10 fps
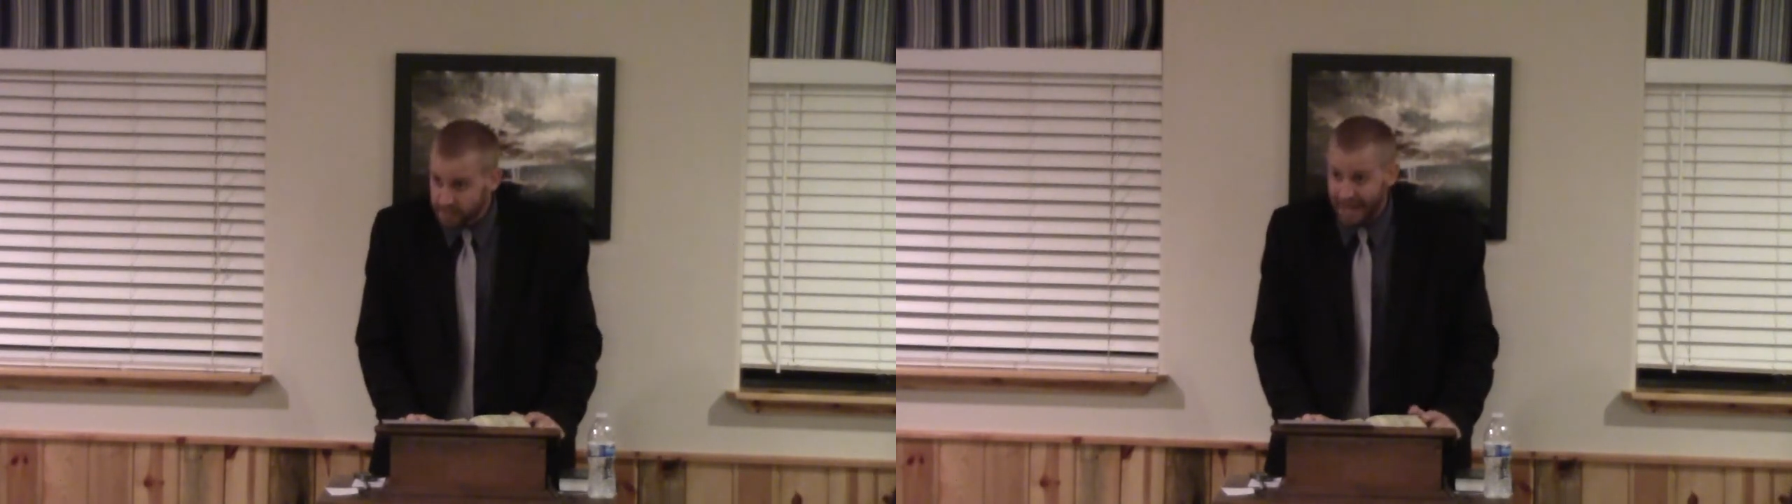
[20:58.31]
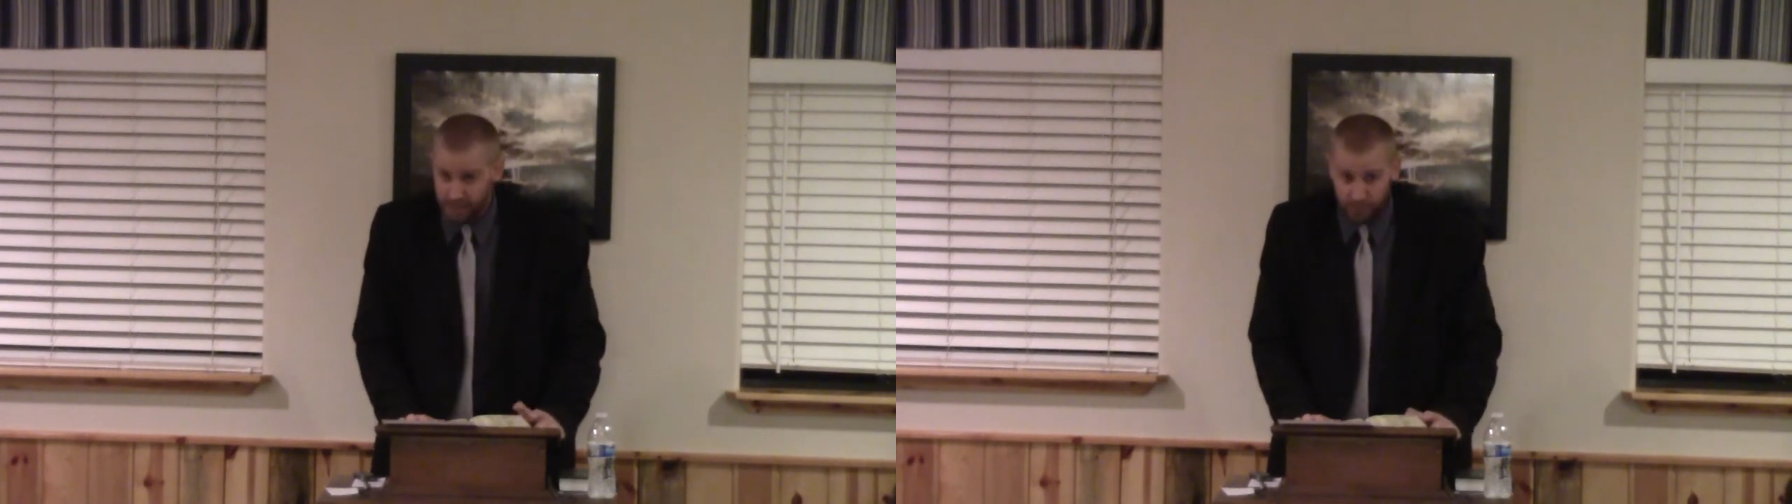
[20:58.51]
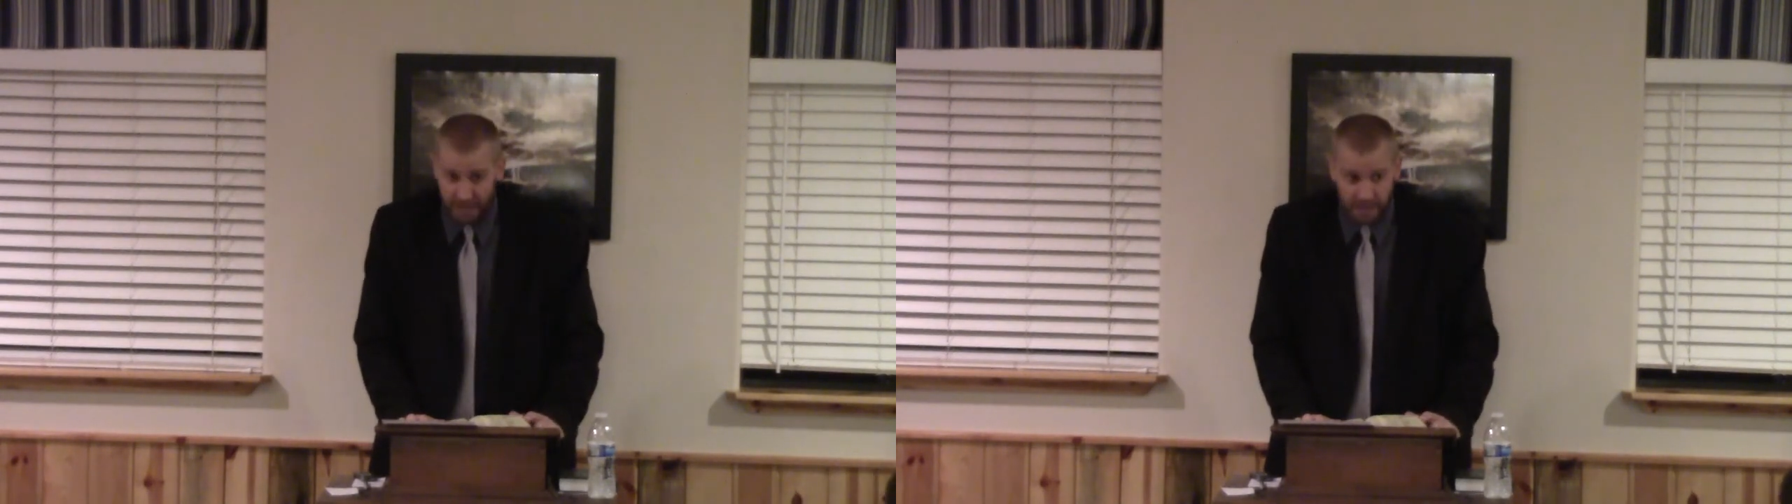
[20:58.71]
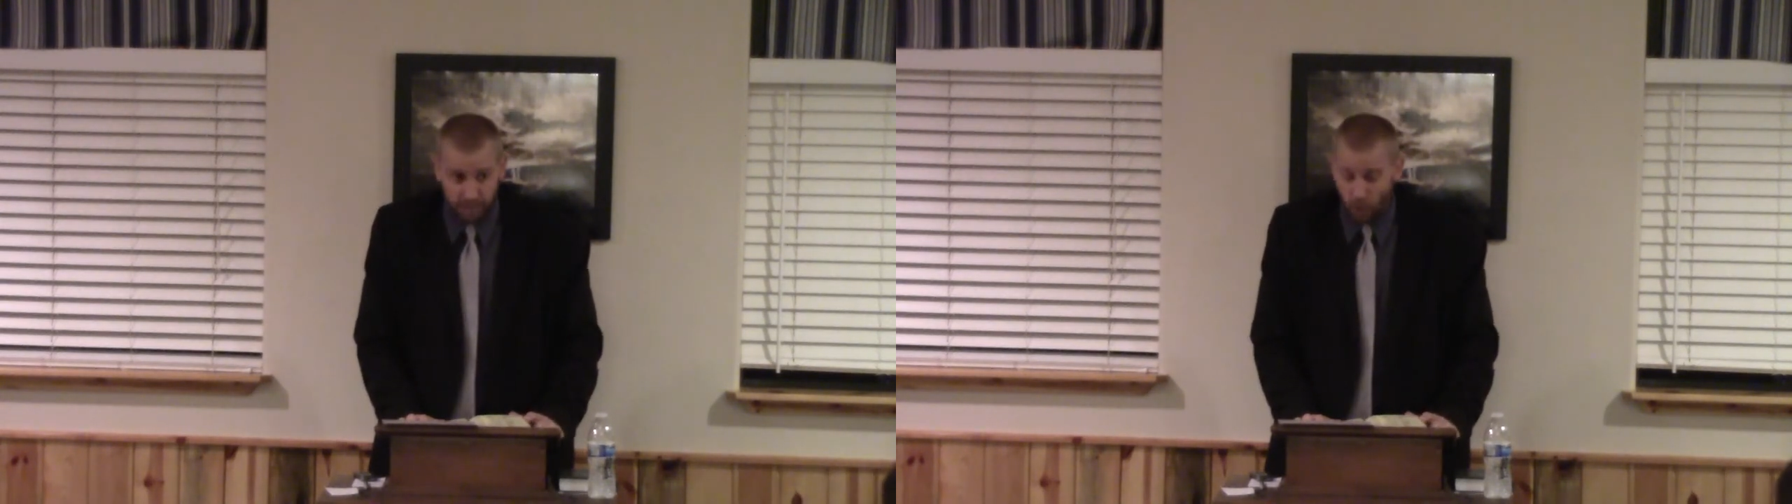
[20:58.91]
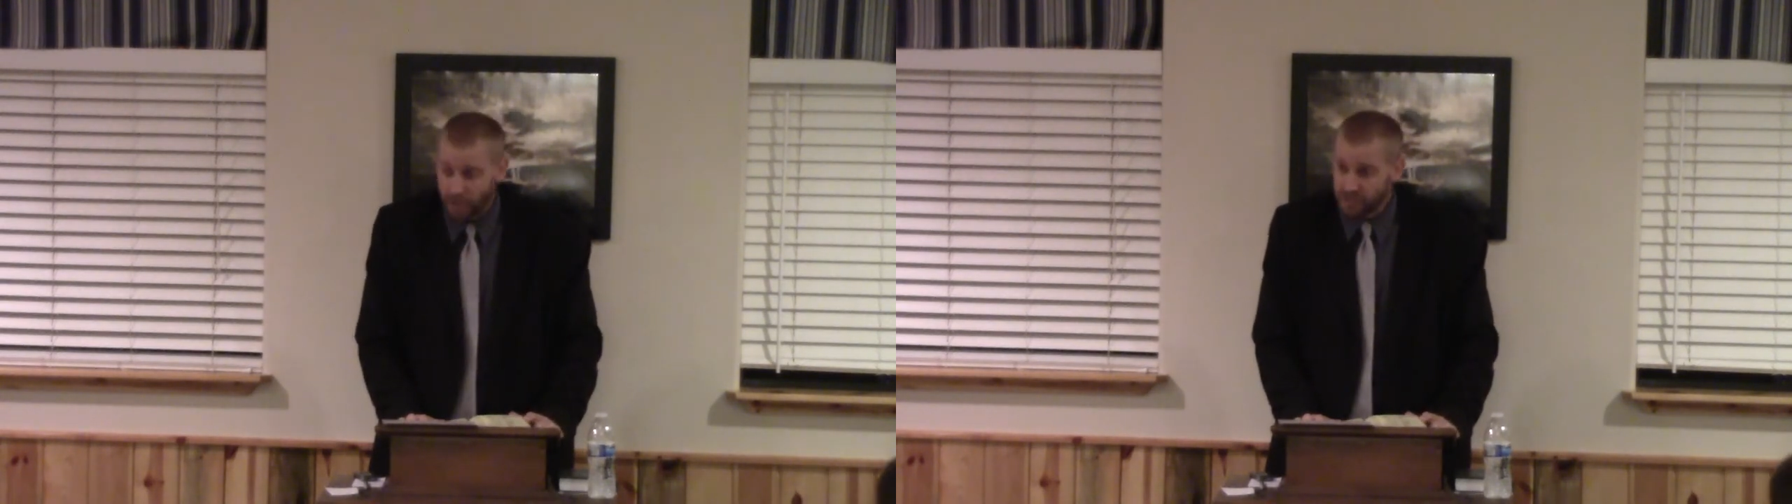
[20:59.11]
That's what that's the
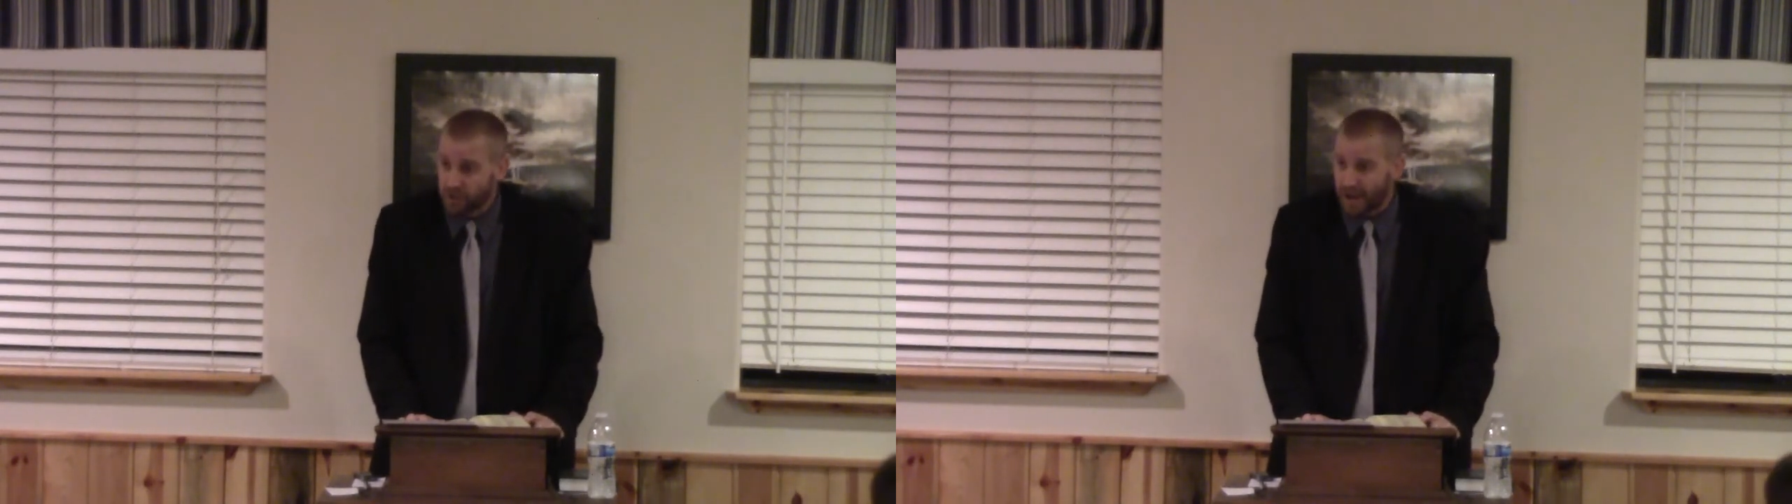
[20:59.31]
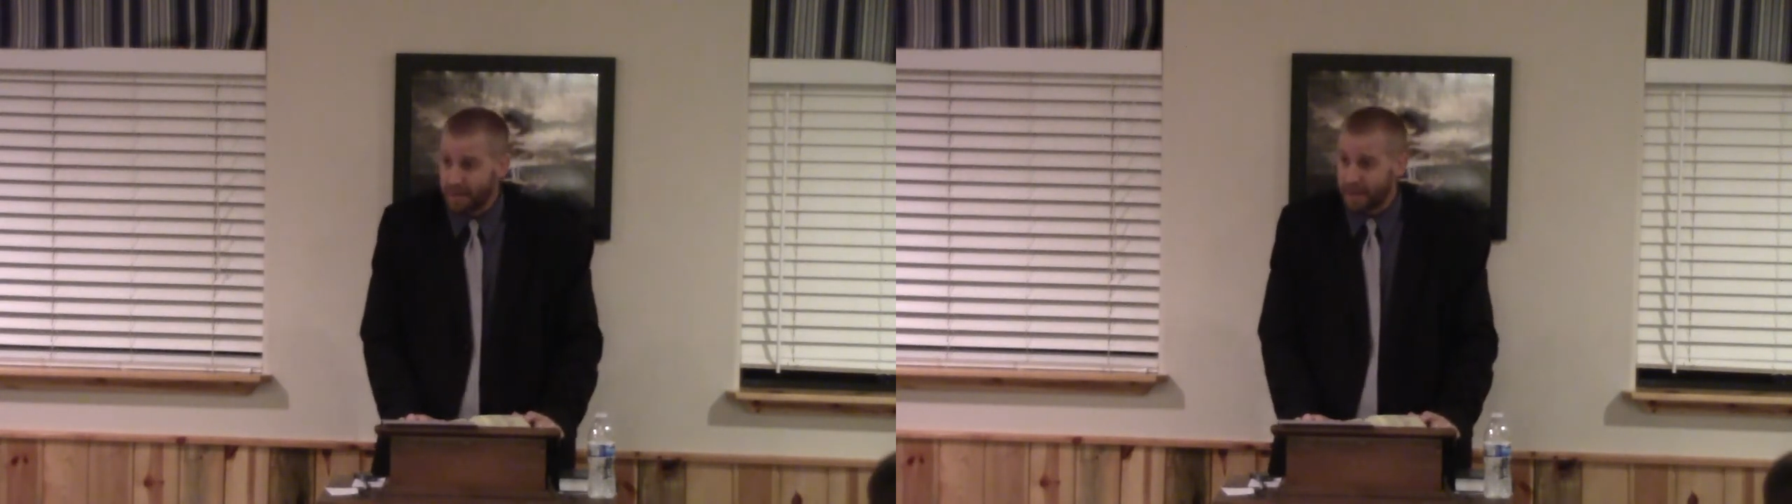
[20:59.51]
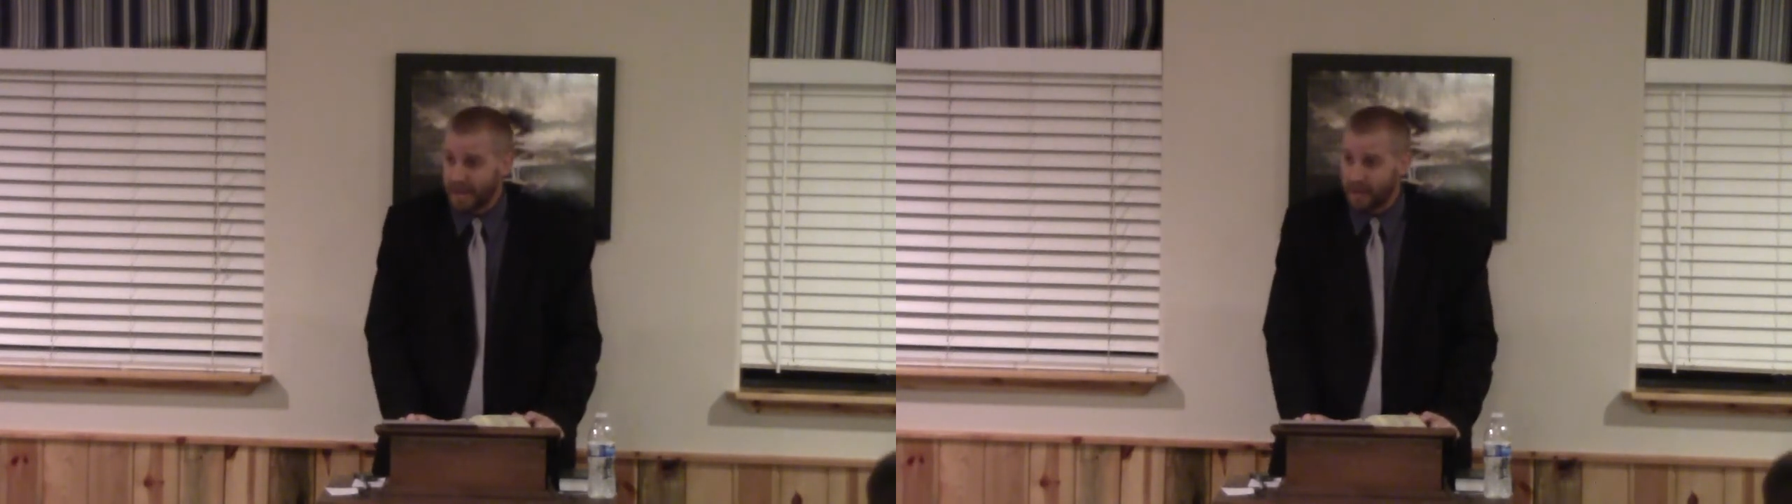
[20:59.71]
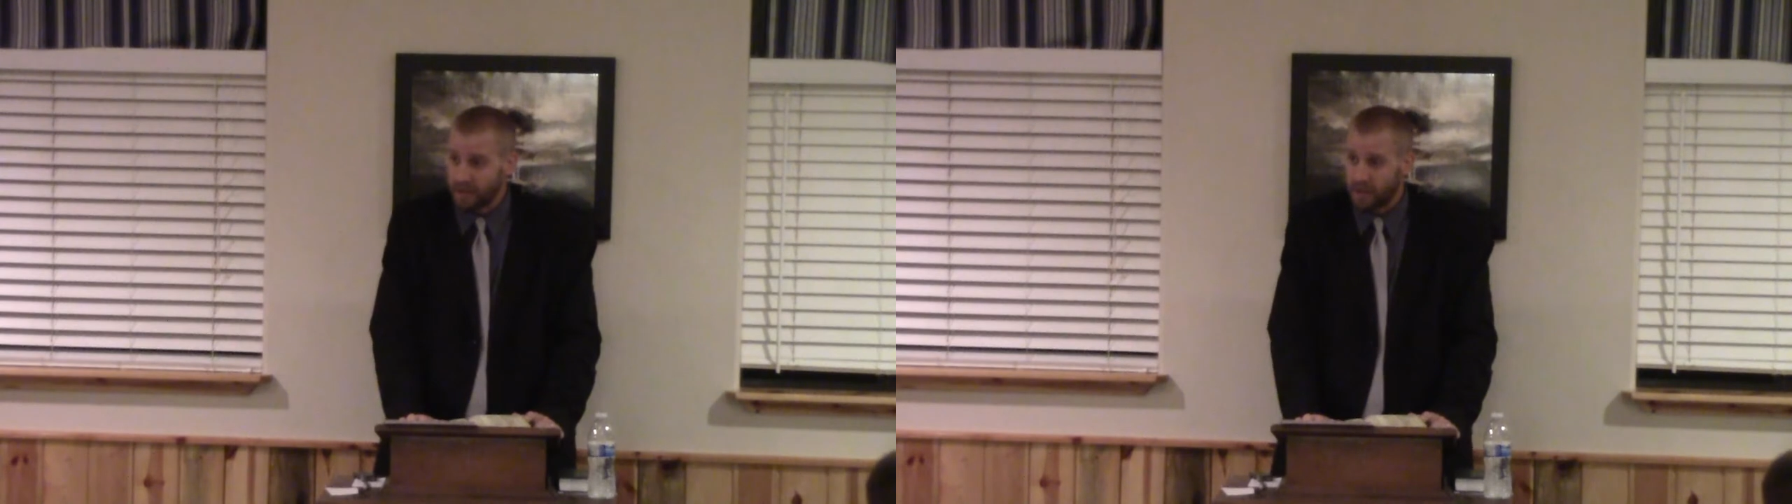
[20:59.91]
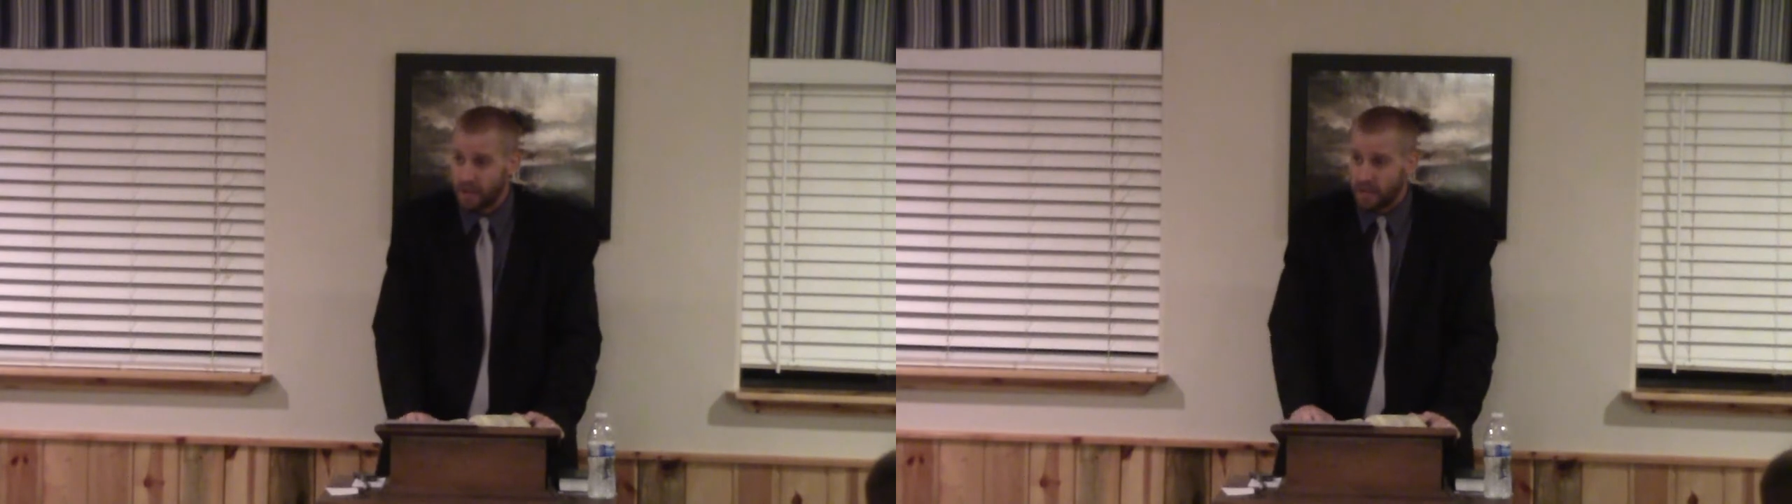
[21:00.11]
point he's trying to make here.